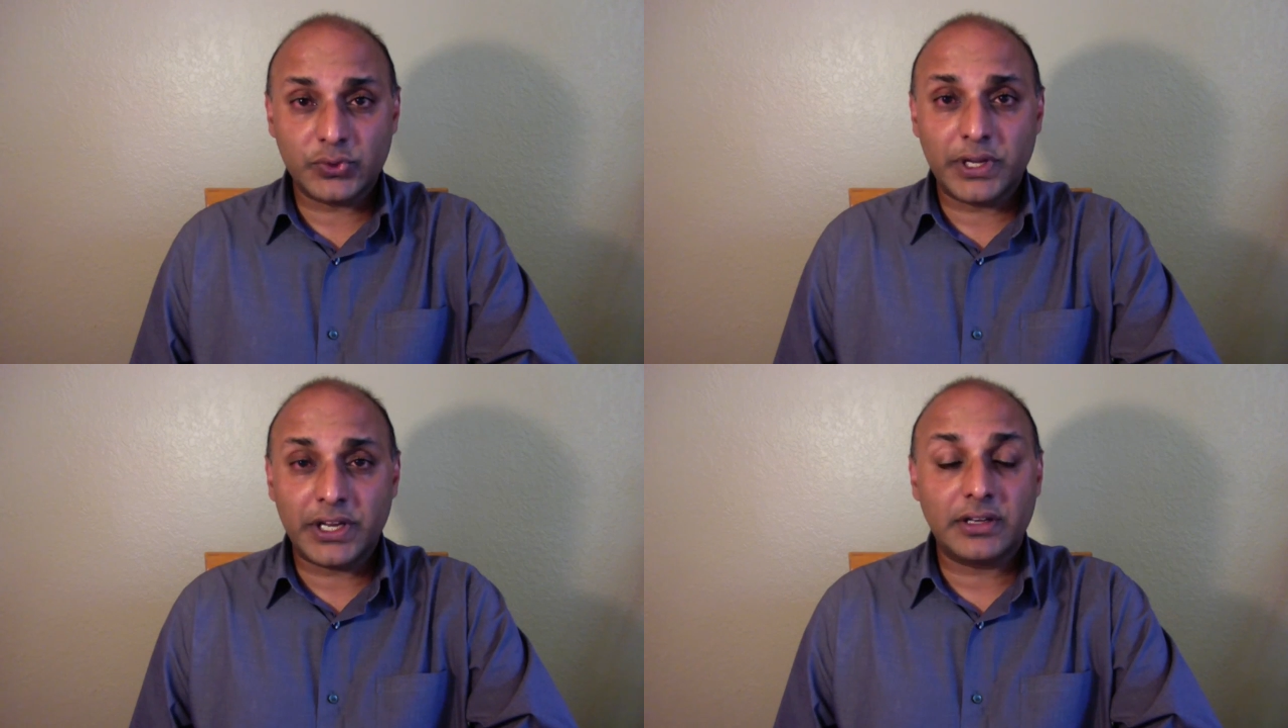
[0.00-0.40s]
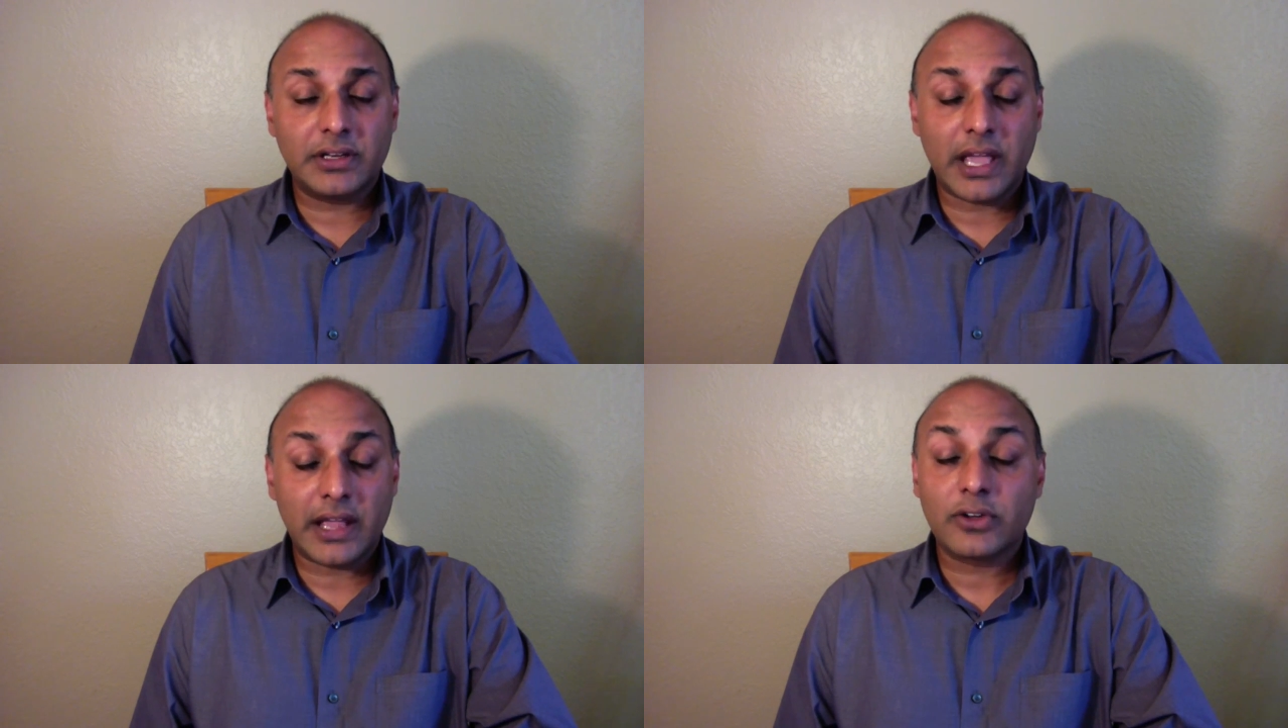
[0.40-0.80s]
read it
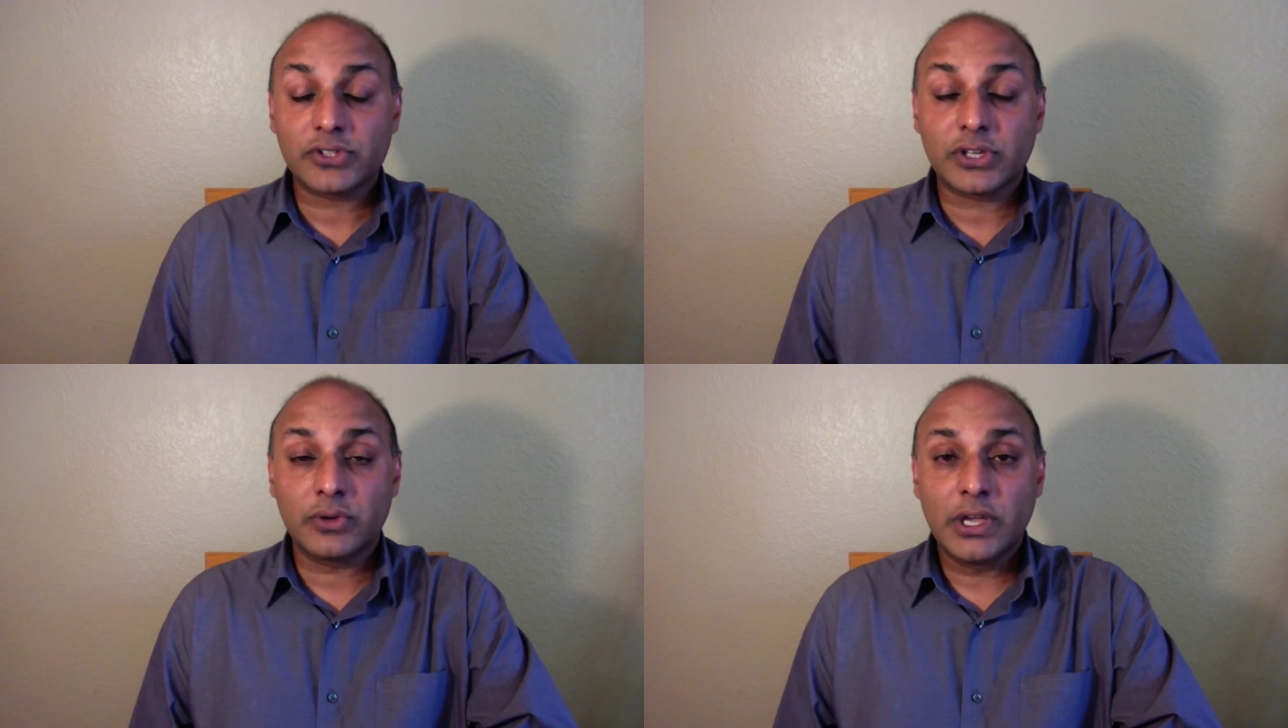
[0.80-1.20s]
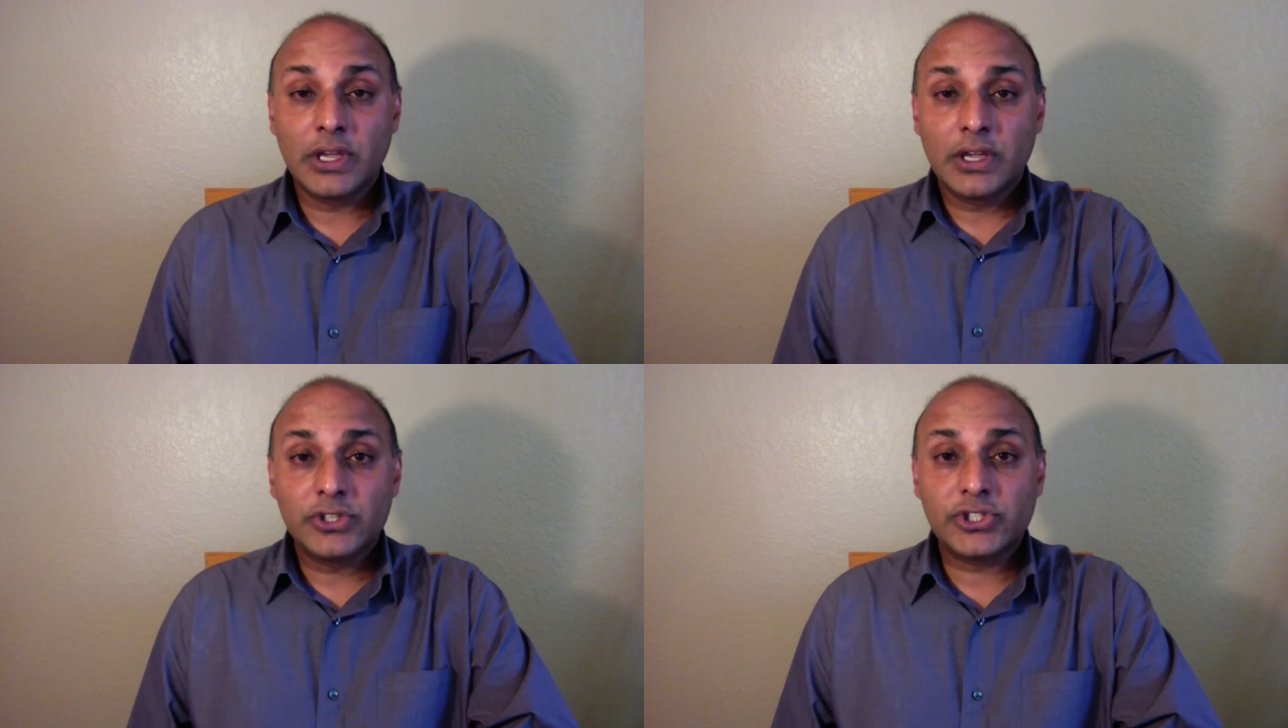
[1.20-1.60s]
and also
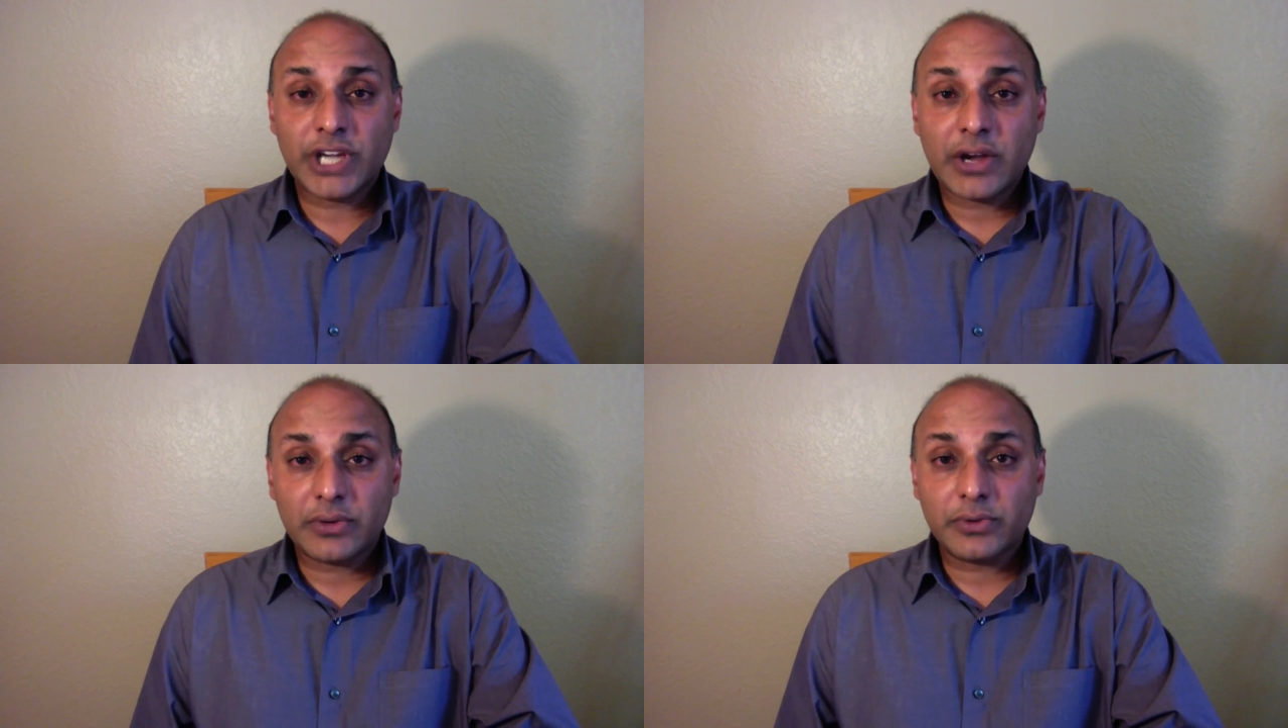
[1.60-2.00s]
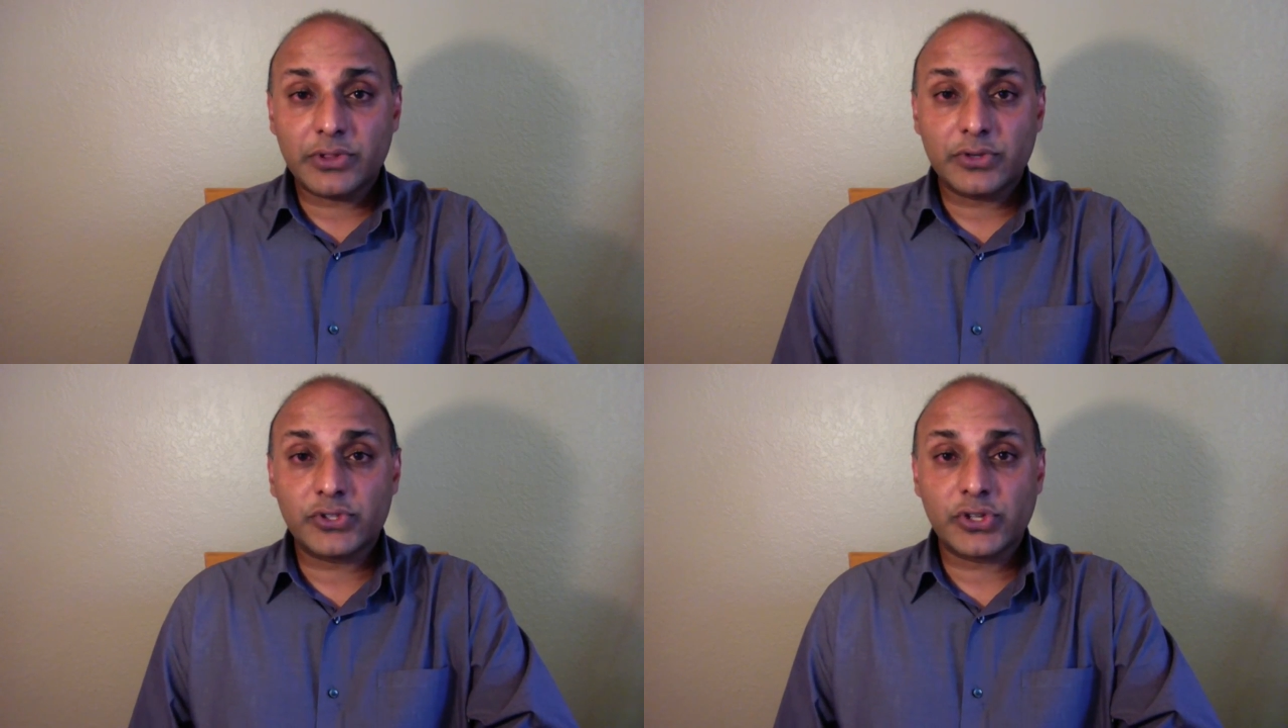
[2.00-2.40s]
share it with
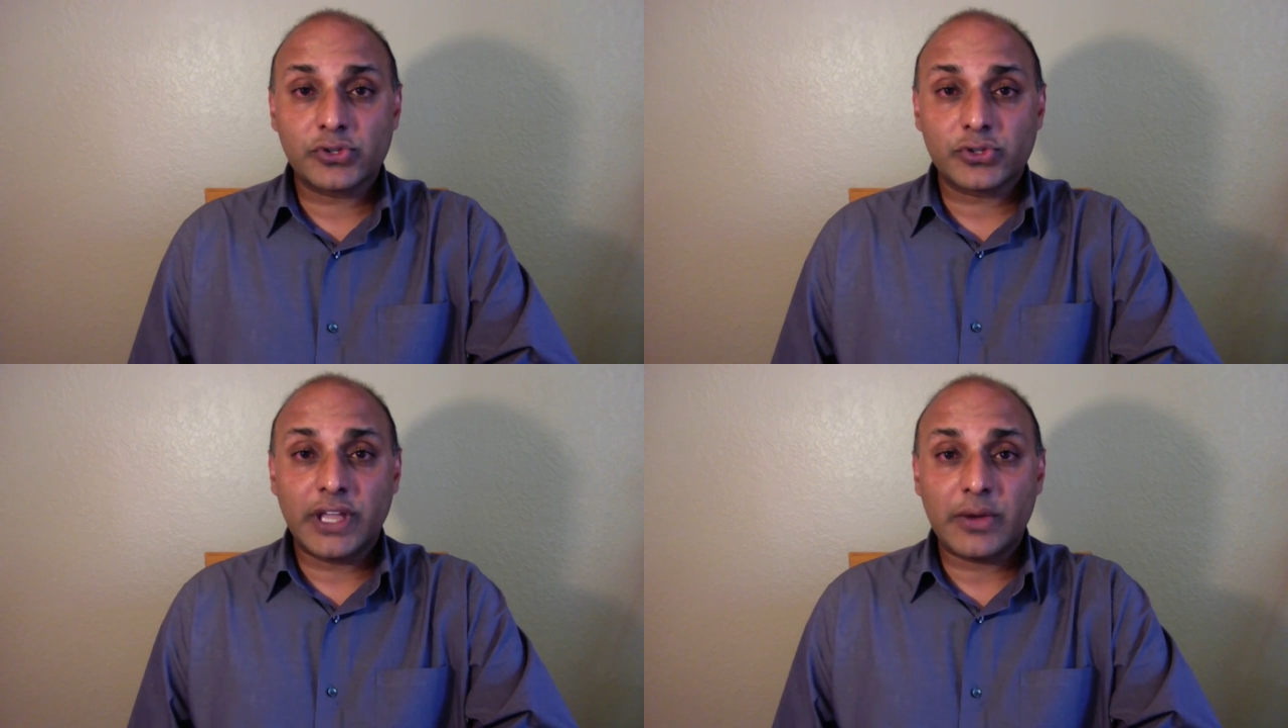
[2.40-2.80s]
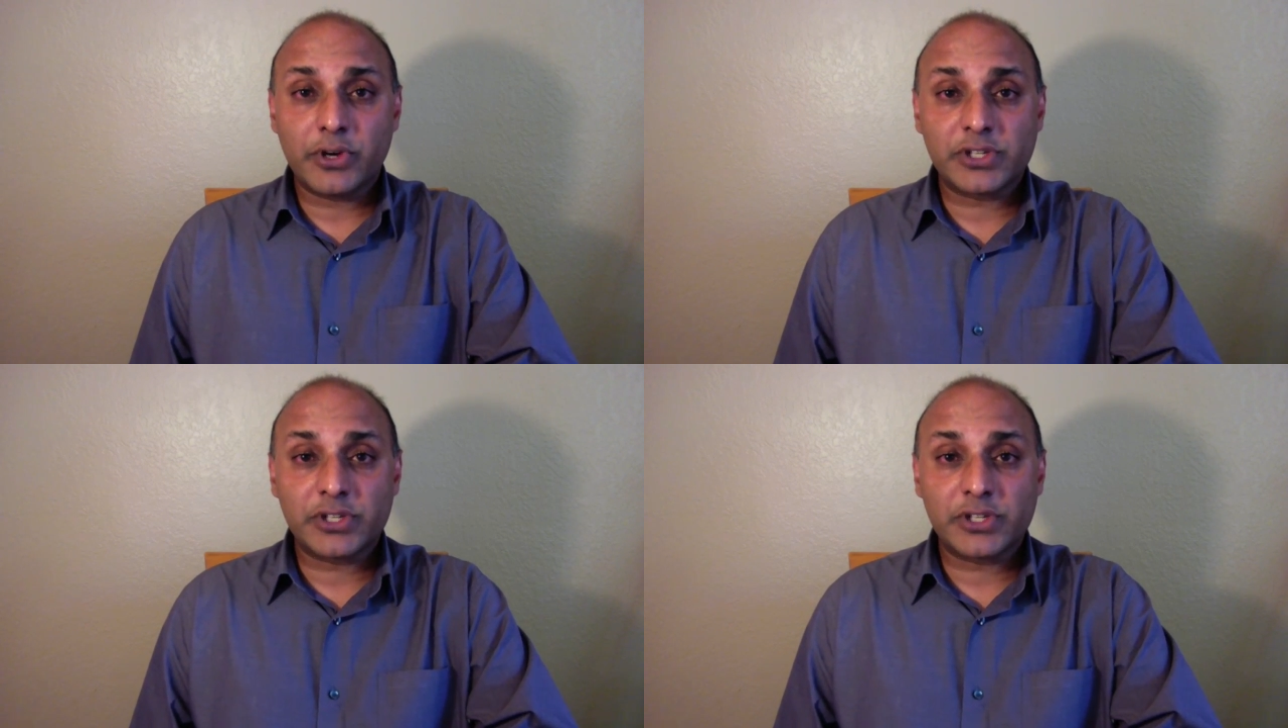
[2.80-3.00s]
your social networks.